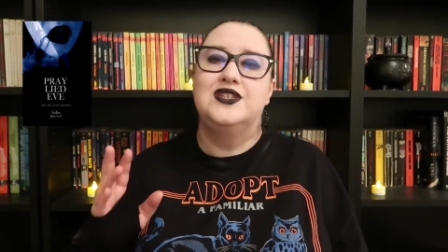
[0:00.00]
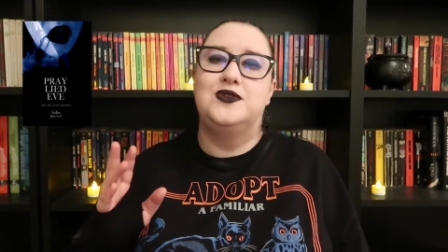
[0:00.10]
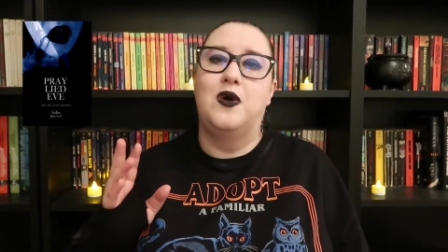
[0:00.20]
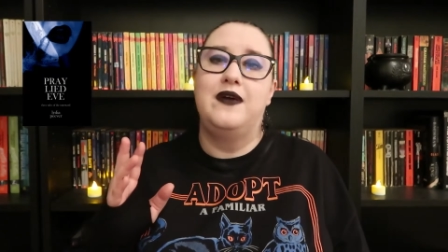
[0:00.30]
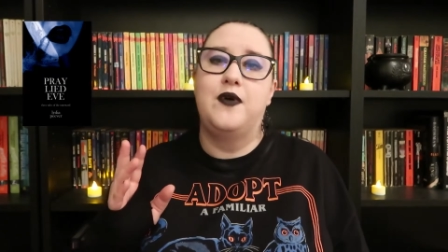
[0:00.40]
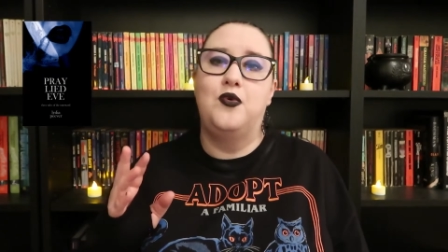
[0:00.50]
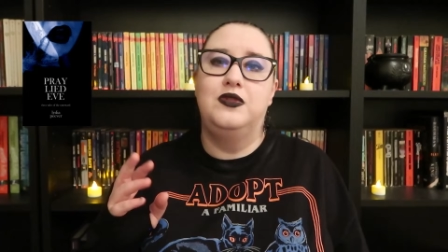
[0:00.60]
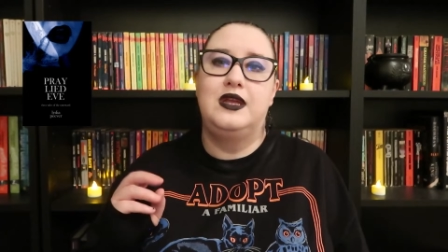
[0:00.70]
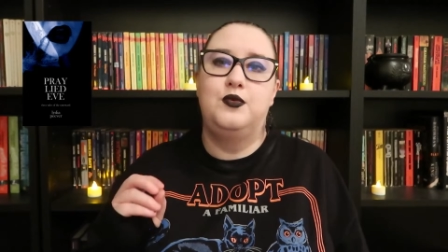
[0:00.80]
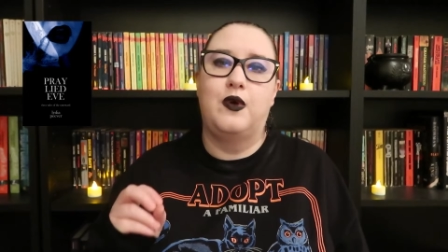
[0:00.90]
So I've
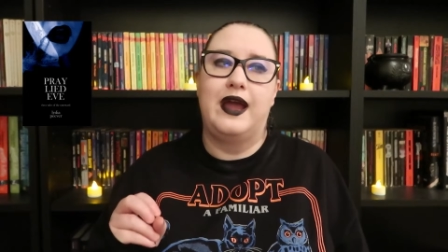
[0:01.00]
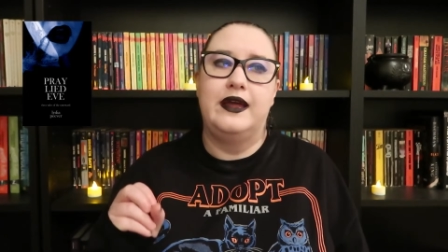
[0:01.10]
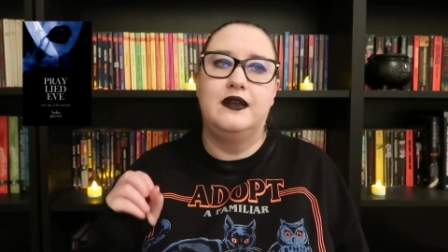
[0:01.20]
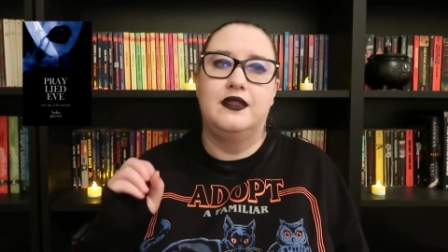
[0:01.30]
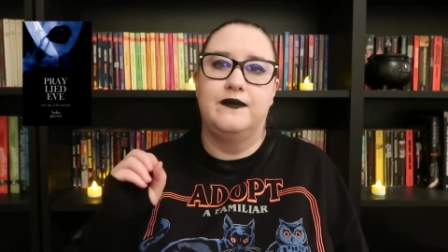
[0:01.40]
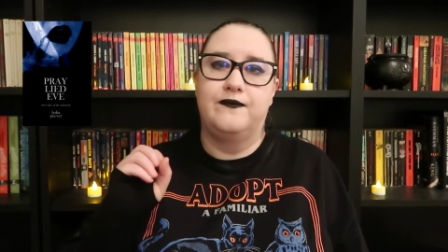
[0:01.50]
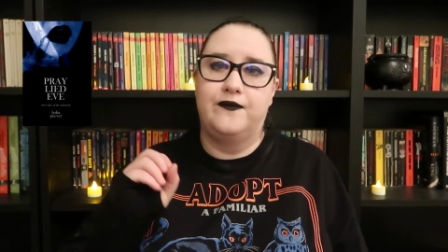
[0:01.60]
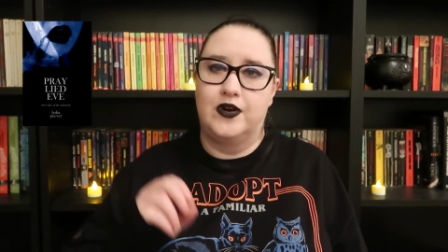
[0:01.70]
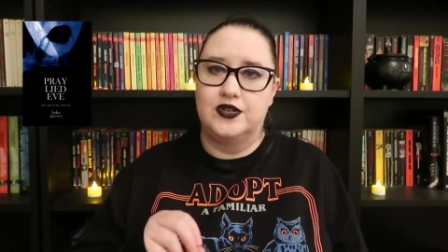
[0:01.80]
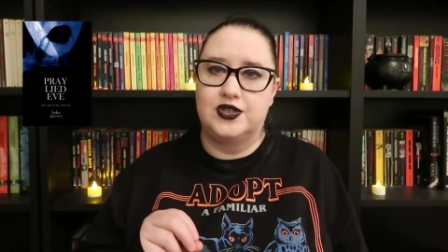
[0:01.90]
only read the
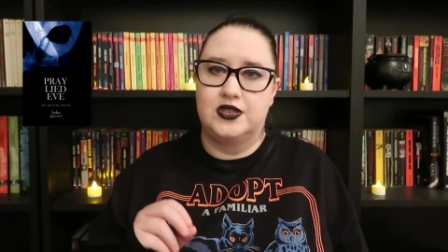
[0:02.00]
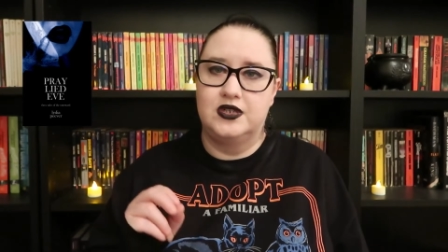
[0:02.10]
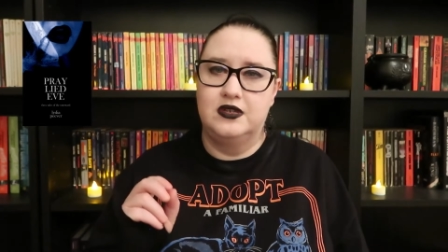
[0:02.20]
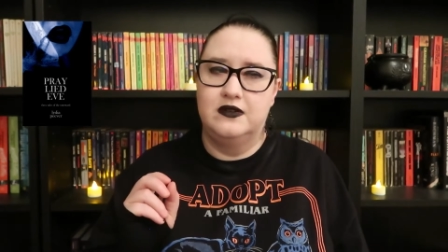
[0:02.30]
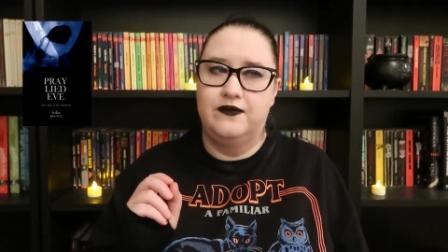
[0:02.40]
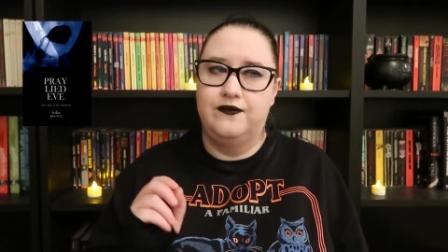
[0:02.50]
first